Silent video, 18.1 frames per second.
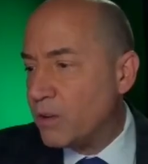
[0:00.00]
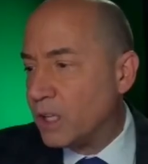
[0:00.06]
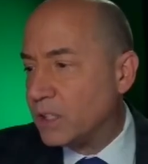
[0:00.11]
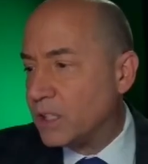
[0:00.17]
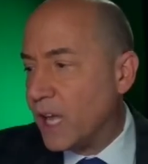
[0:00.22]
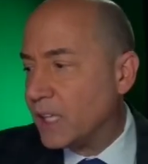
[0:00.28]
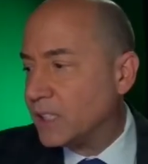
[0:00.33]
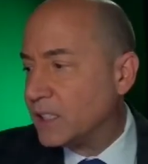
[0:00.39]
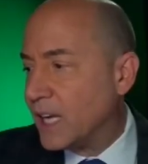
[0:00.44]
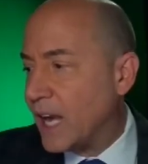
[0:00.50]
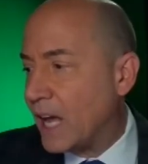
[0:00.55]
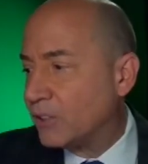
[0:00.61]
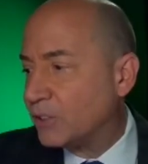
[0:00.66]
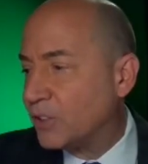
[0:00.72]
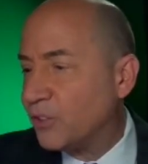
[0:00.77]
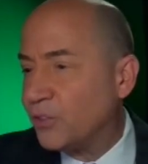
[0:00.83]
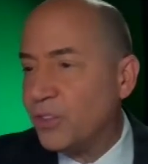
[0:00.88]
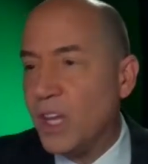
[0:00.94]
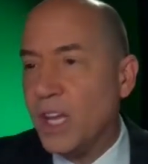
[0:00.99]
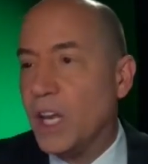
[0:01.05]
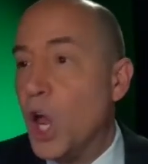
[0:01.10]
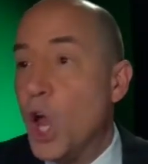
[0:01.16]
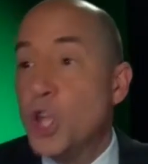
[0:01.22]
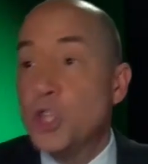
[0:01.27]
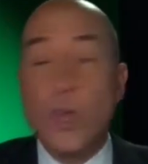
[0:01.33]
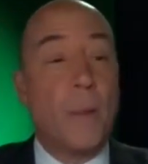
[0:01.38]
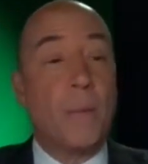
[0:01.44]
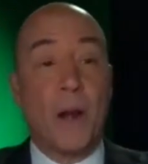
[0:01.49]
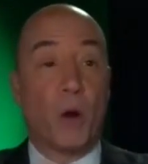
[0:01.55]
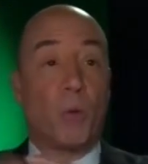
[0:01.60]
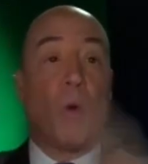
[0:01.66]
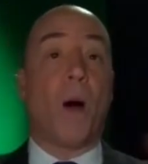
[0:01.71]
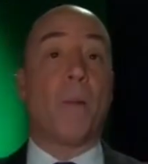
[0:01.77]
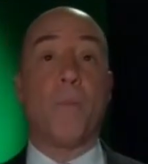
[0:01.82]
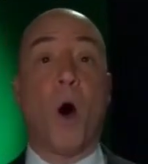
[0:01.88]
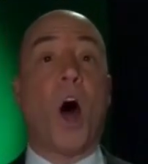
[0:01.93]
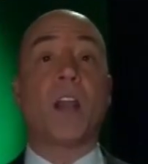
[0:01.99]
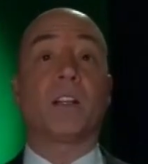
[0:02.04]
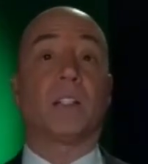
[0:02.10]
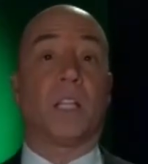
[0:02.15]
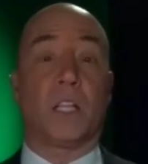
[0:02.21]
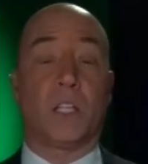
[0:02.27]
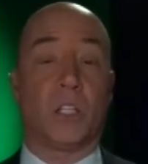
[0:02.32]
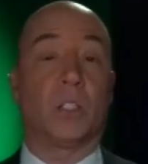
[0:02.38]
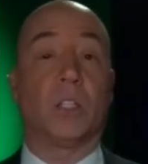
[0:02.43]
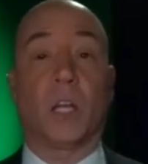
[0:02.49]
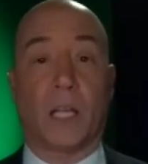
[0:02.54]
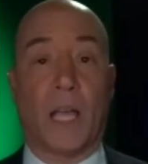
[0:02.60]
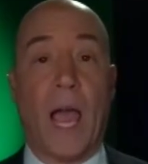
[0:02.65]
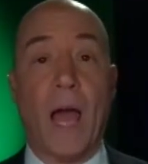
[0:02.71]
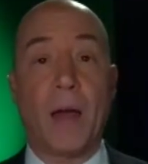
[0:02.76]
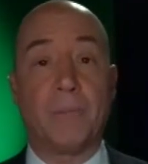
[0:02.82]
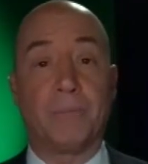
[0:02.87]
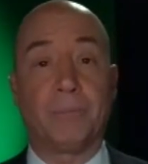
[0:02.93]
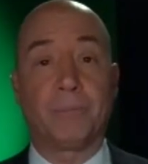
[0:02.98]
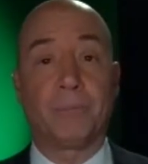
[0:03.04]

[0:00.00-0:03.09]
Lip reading: and it takes it out to sea, no matter what modeling you look at.